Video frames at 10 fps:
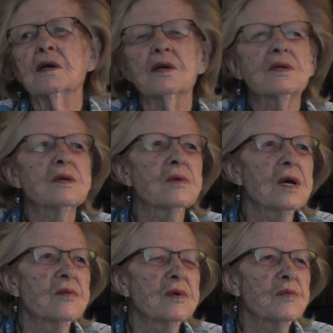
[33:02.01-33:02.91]
guess they were
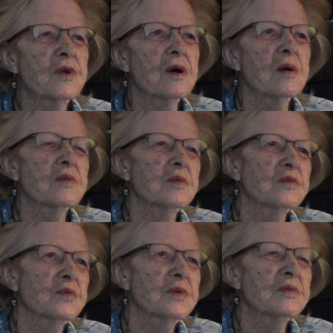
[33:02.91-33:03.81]
having
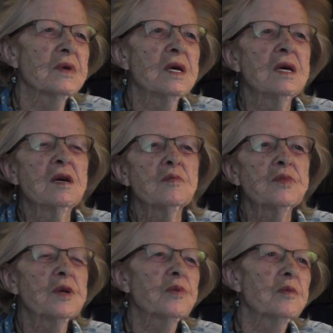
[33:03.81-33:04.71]
problems with
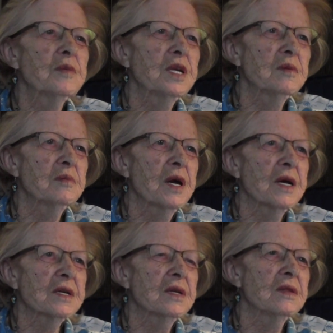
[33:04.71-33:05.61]
people meeting
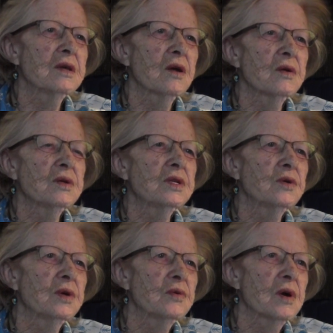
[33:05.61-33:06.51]
back in there and
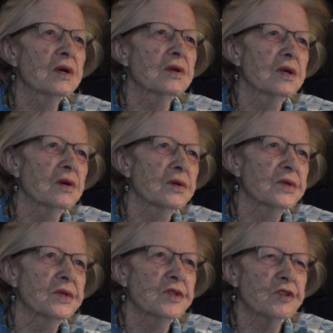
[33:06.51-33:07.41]
doing drug
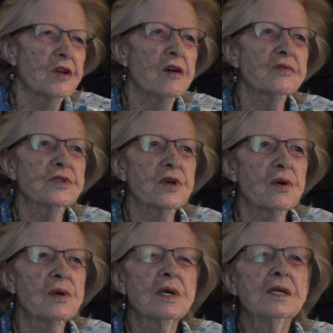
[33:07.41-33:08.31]
deals and stuff.
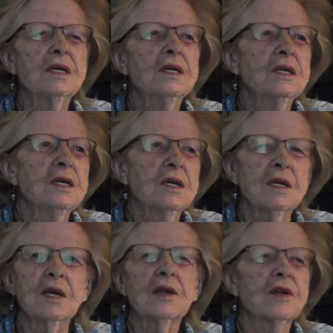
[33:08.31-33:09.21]
So
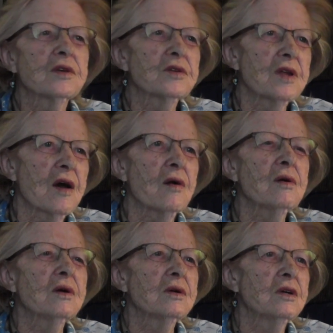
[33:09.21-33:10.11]
it is now
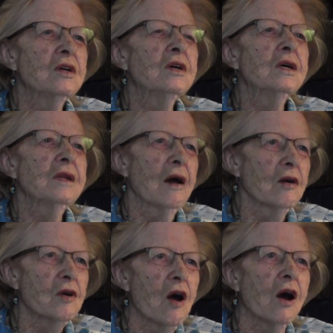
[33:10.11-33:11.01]

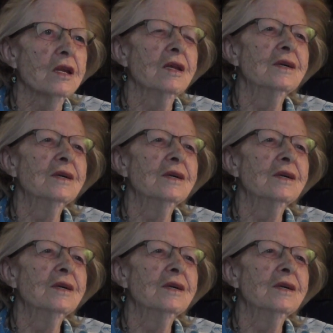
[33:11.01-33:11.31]
gone.